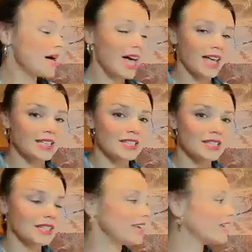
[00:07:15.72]

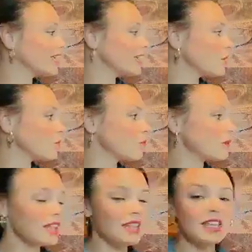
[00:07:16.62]
But it can get
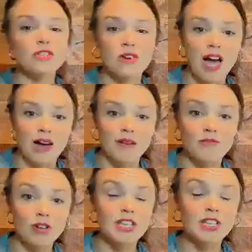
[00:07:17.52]
really
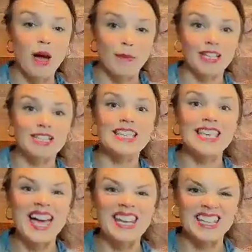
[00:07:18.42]
trapping
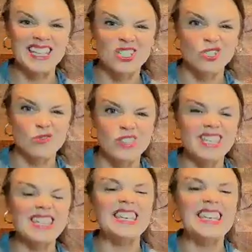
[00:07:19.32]
to get into
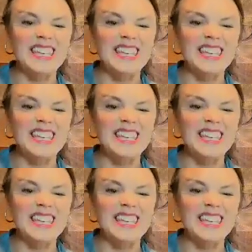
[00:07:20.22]
the